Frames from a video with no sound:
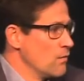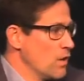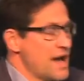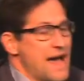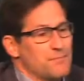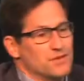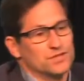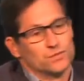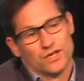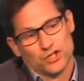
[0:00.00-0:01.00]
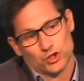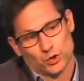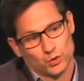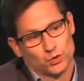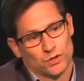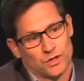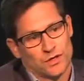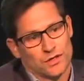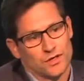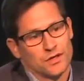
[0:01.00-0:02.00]
what happens when you
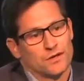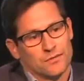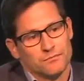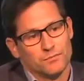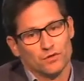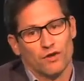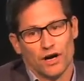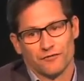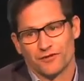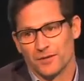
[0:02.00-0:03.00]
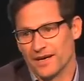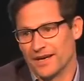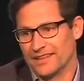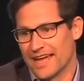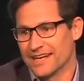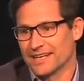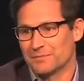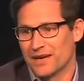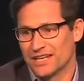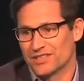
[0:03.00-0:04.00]
move on from a landing
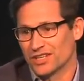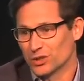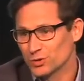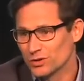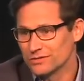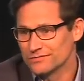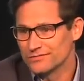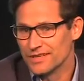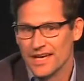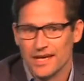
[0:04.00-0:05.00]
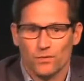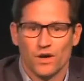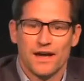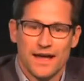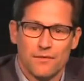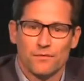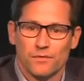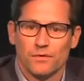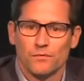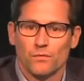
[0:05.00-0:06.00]
page on Google, and
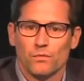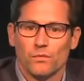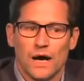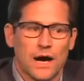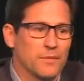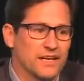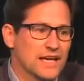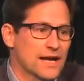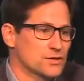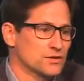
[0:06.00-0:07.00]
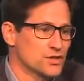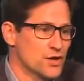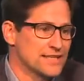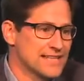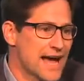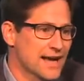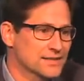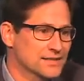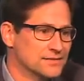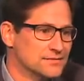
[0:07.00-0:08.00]
how many actually
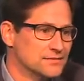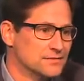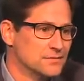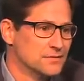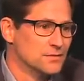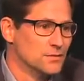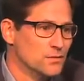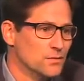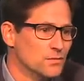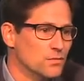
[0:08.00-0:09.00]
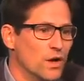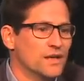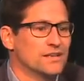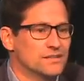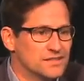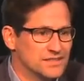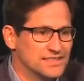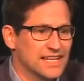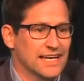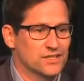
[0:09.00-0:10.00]
transact? What does
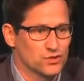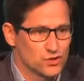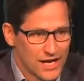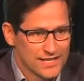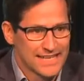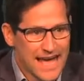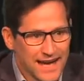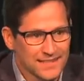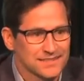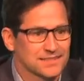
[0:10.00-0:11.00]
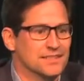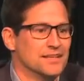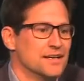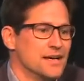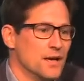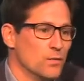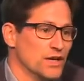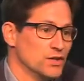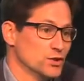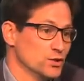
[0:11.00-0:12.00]
it take to transact? And
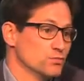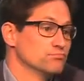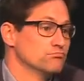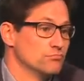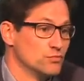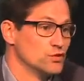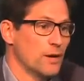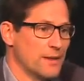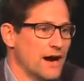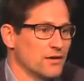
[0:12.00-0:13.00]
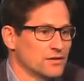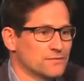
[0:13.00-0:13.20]
when do you drop out?